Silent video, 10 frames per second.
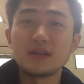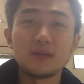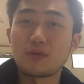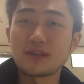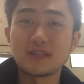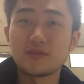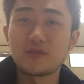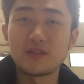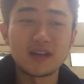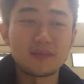
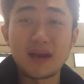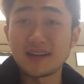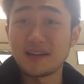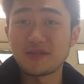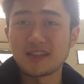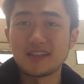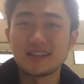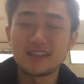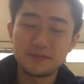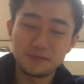impressive and
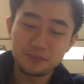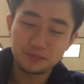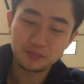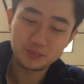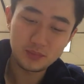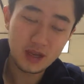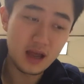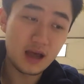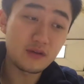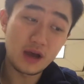magnificent.
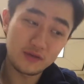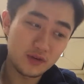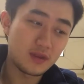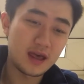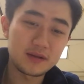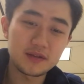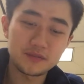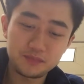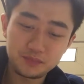I feel that.